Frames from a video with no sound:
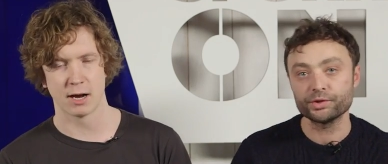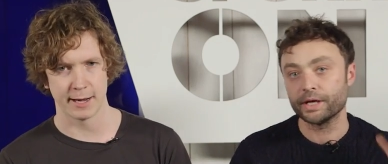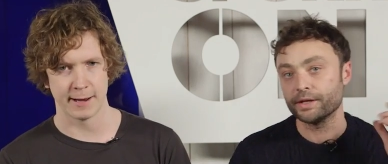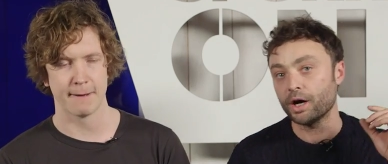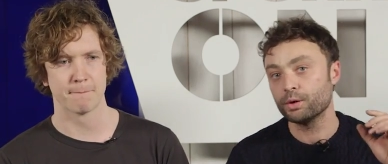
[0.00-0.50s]
Speaker 1: right,
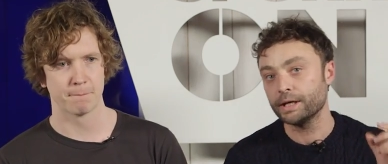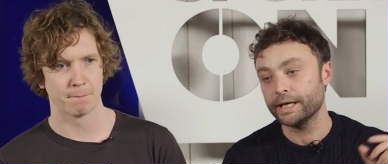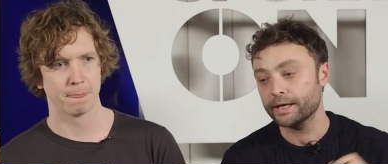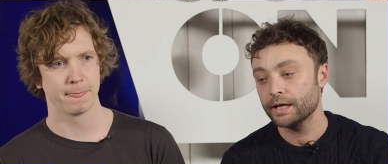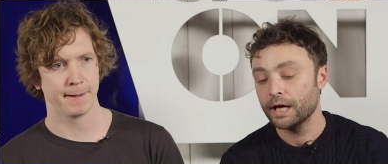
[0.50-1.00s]
in yeah. the whole
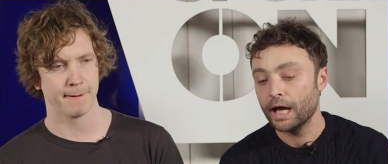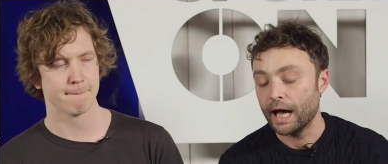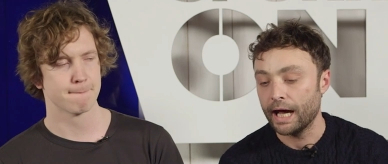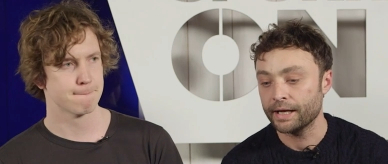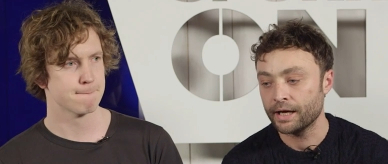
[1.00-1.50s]
league, yeah.
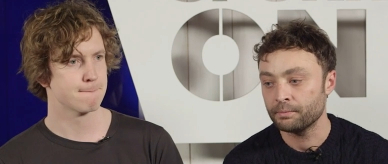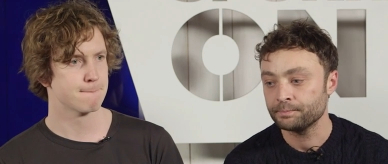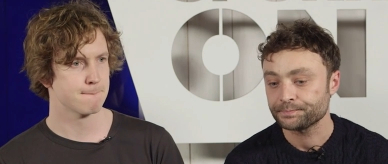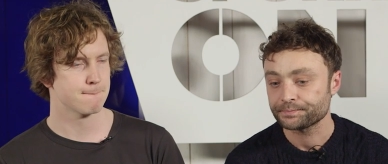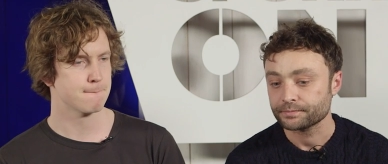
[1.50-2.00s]
and
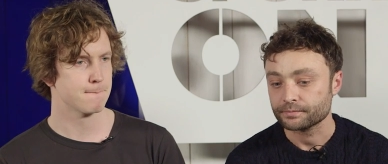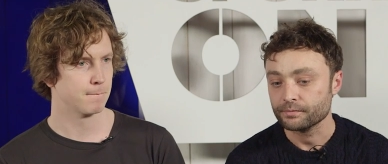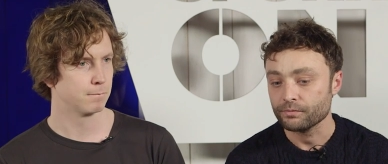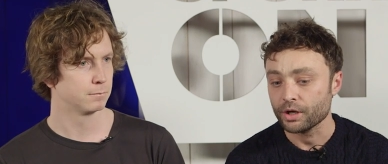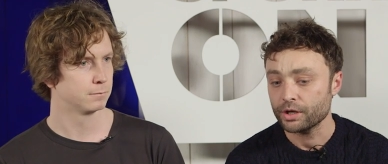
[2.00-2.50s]
um,
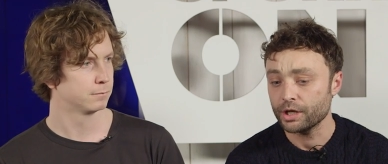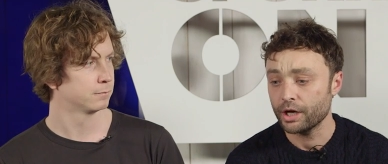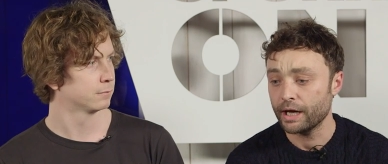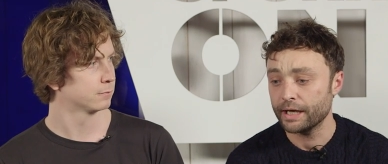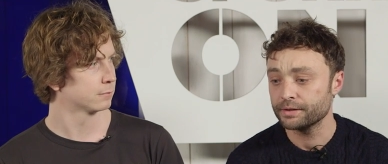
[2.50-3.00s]
you
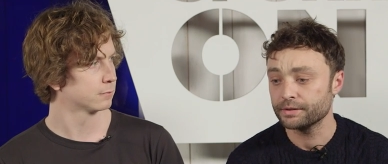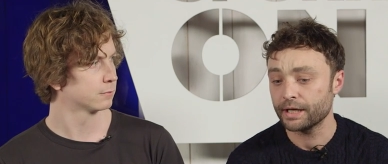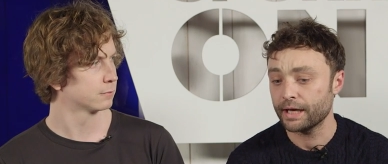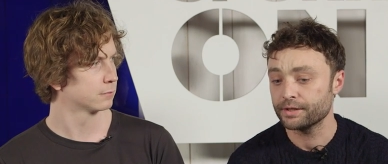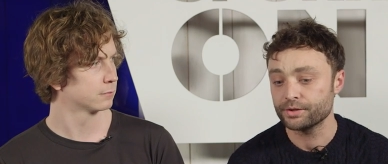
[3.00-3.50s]
know, and
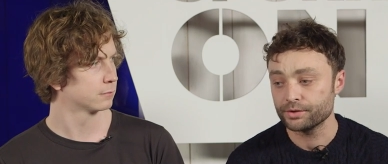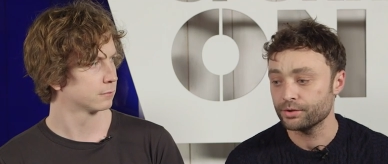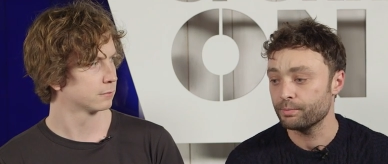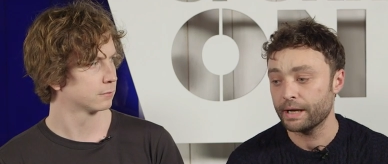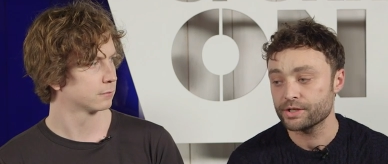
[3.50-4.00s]
and
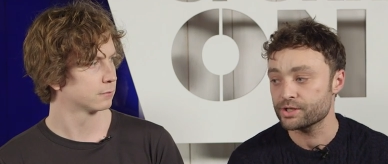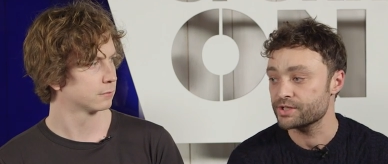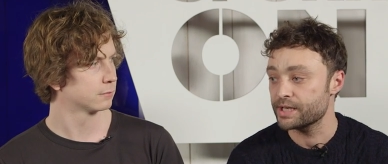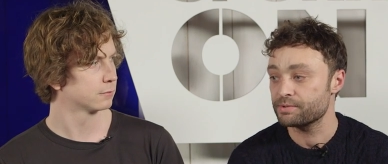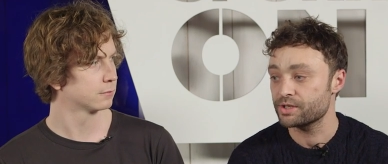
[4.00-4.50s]
your manager
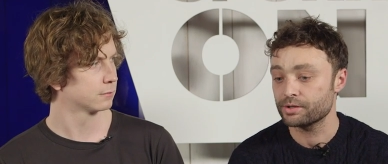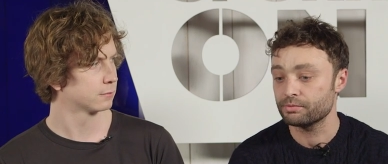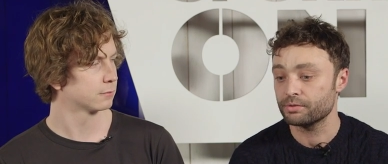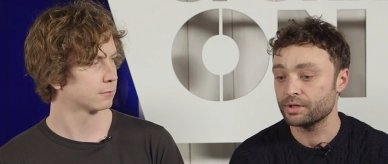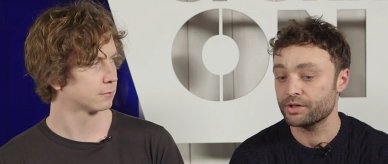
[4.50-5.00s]
seems to
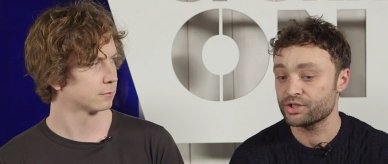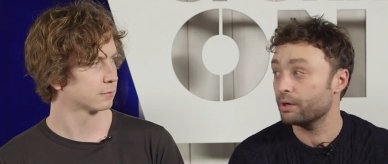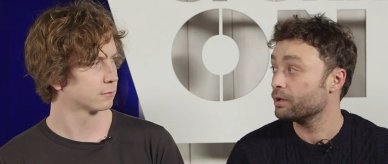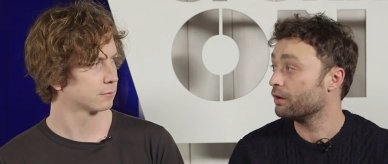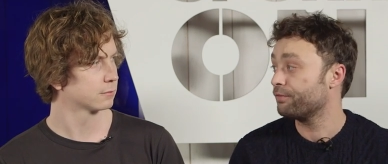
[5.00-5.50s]
you know
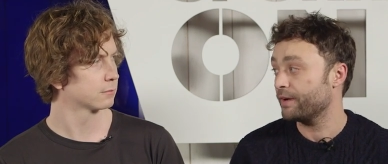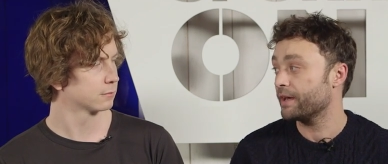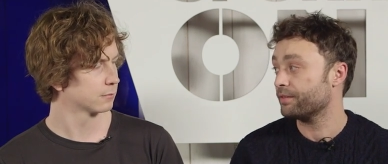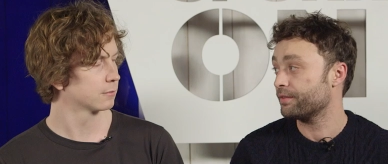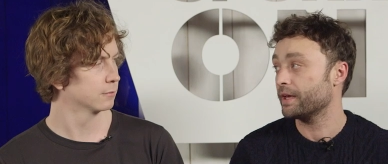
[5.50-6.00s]
show a lot of
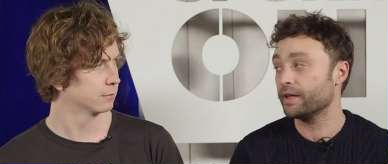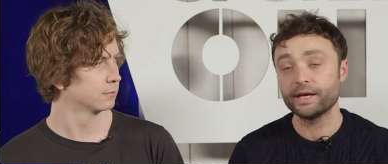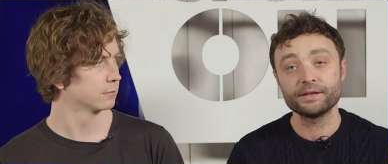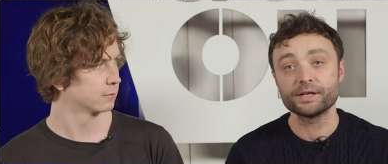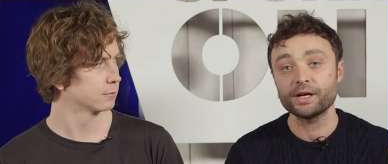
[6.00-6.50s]
faith mm.
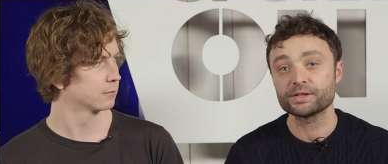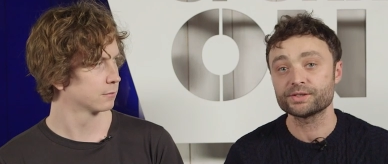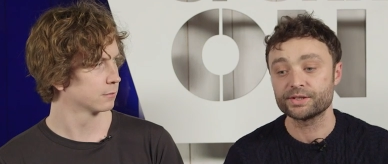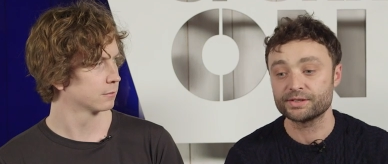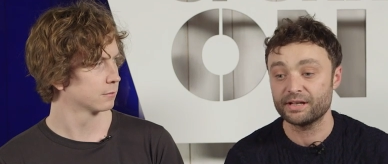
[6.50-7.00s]
in, in the
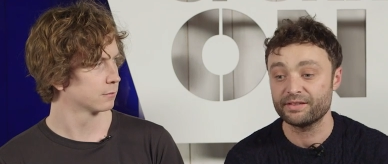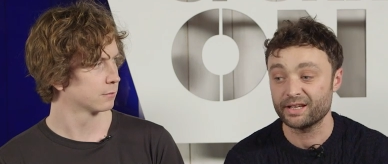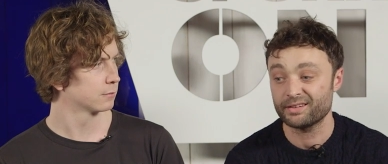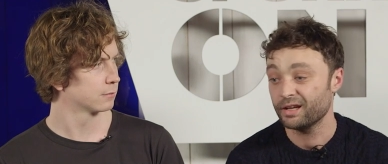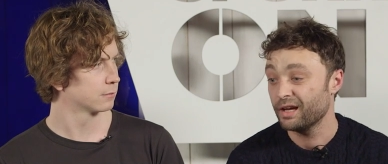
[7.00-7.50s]
youngsters, and I
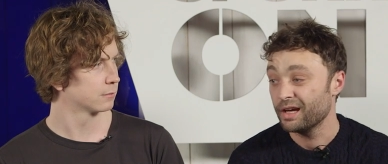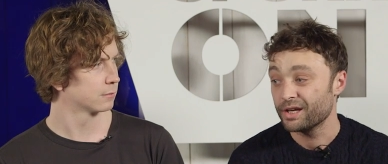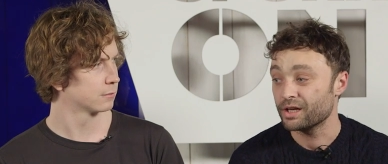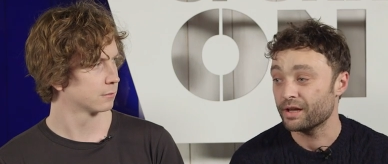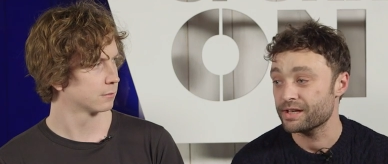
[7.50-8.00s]
think
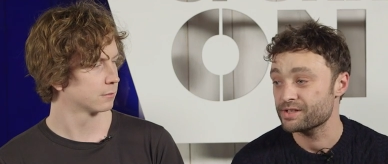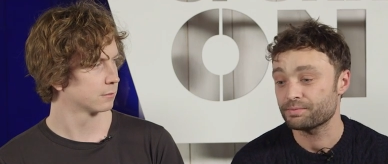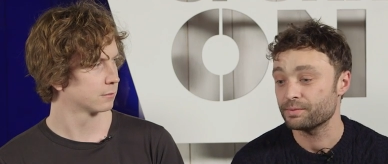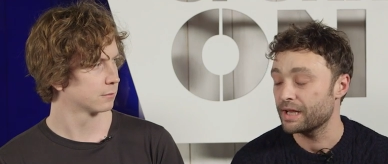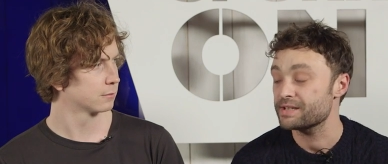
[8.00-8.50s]
you know that's
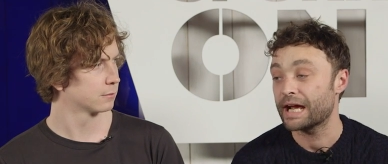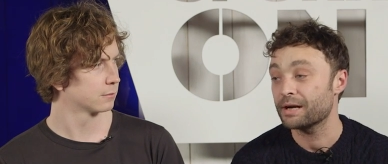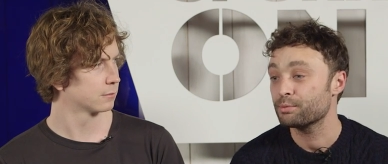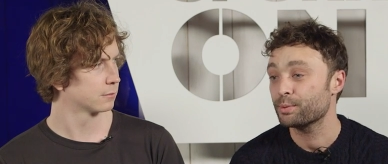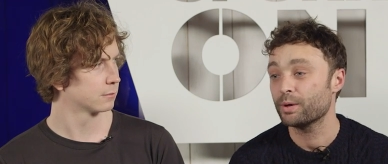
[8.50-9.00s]
that's
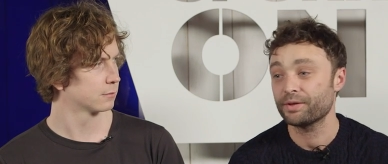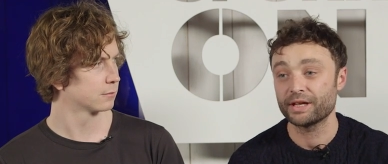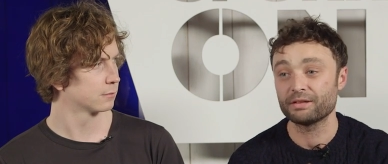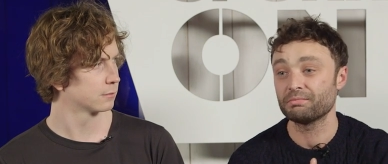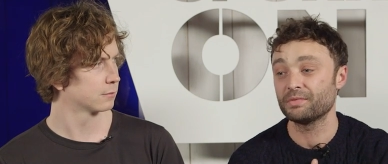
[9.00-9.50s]
admirable. I
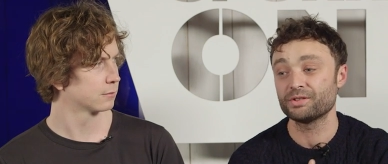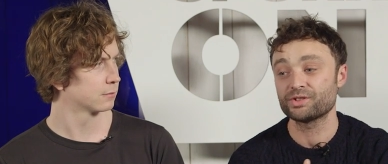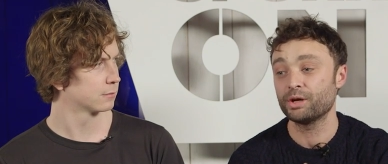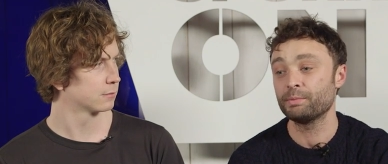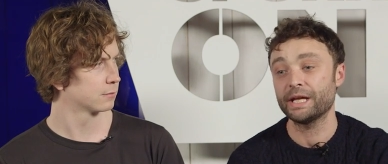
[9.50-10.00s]
think
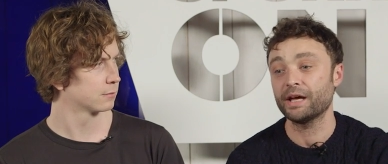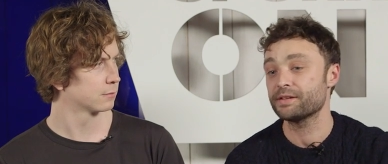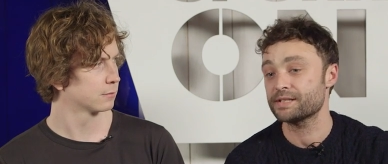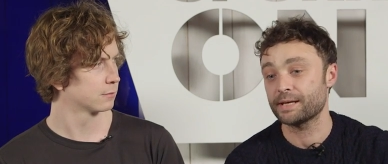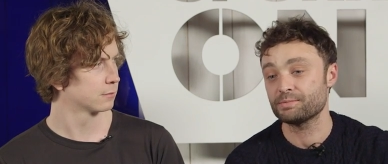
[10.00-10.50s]
so many other
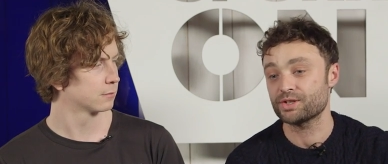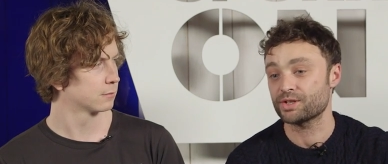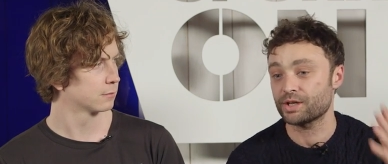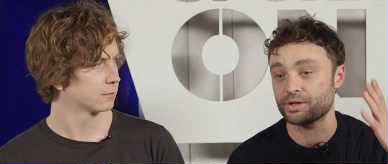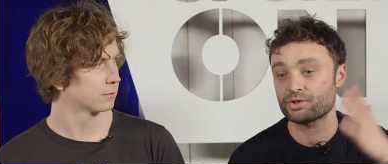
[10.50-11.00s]
teams
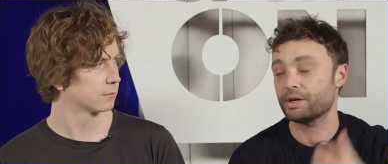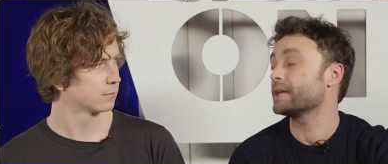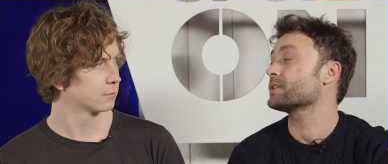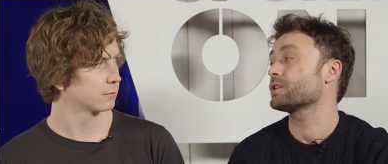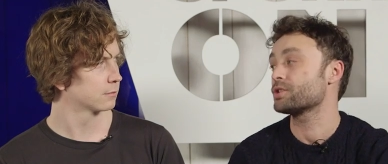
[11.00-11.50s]
just go straight
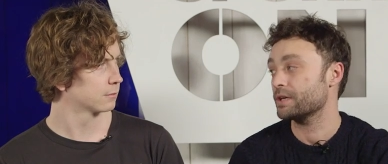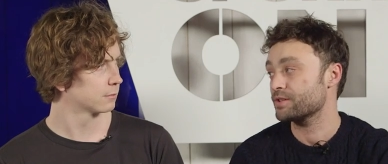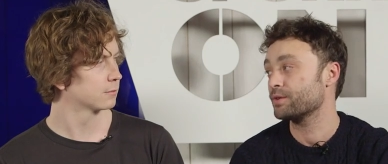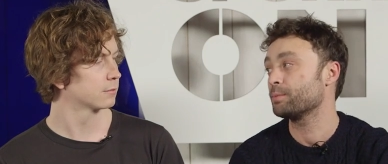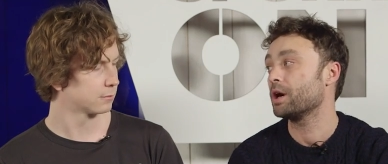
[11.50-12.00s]
into the
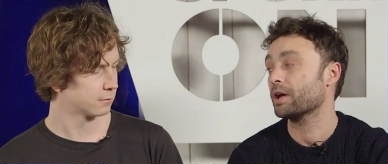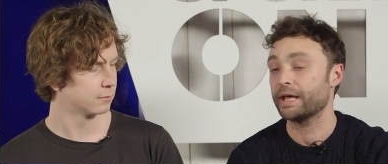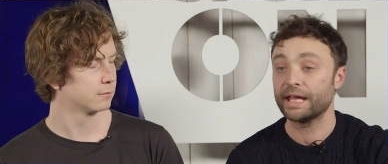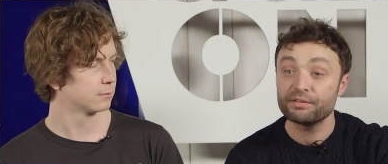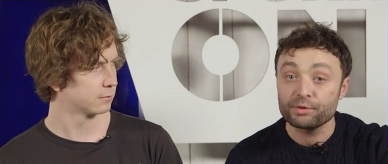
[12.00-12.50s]
transfer
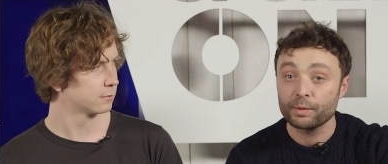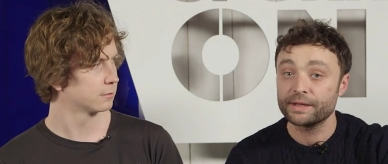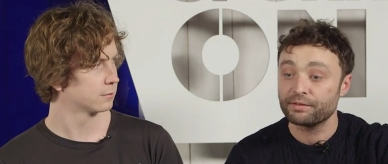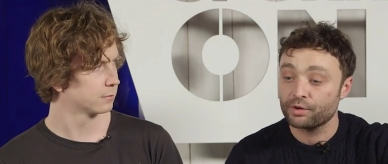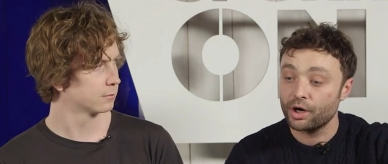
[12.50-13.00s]
market, even when
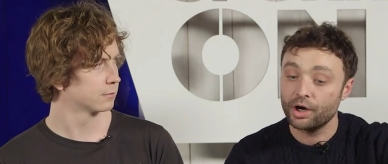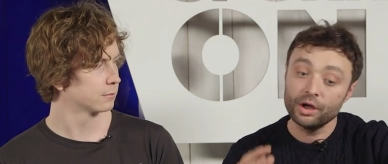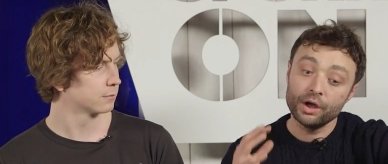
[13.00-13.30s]
they've got